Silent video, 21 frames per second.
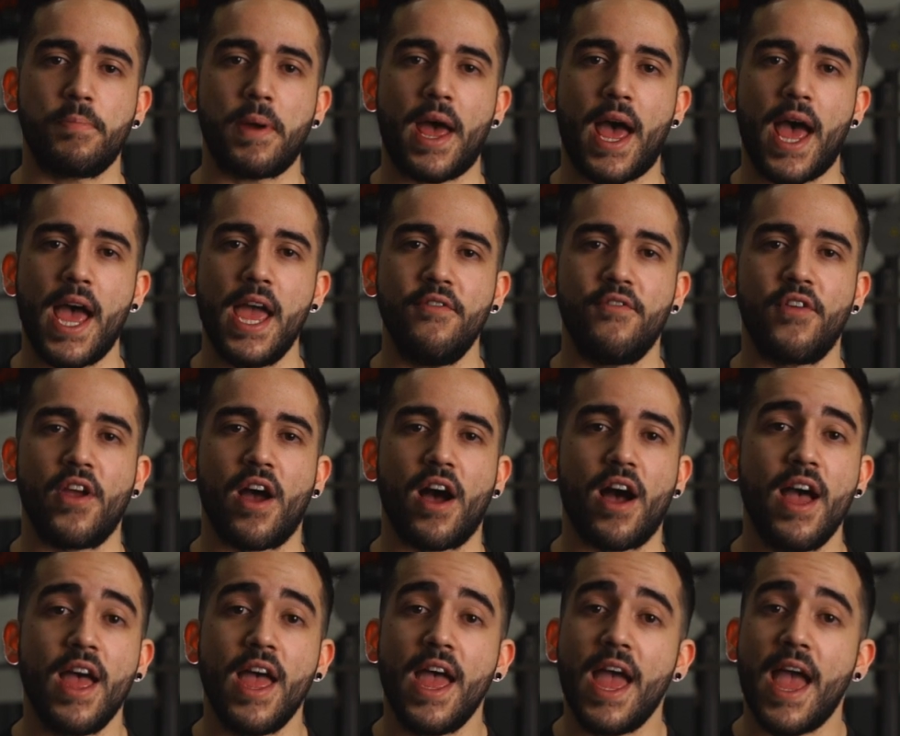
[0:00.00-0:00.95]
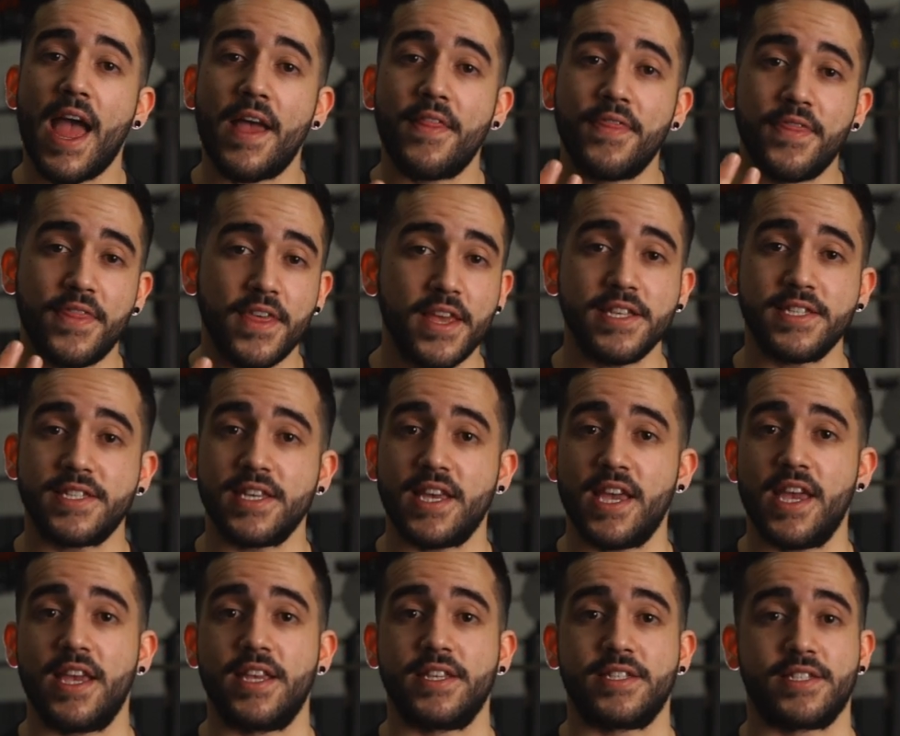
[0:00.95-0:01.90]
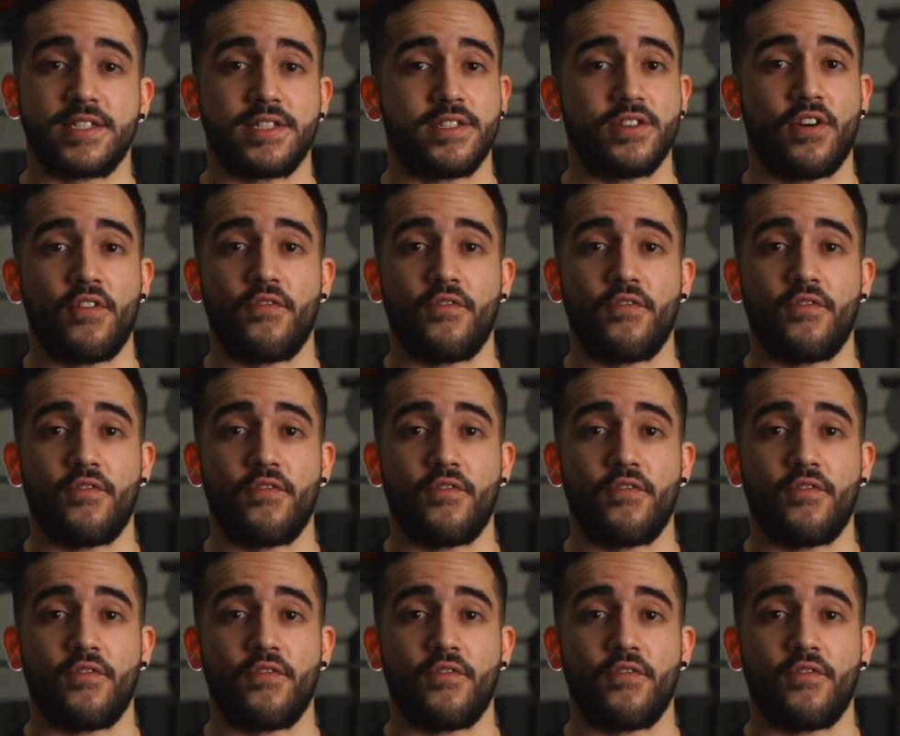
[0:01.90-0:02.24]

behavior. And this is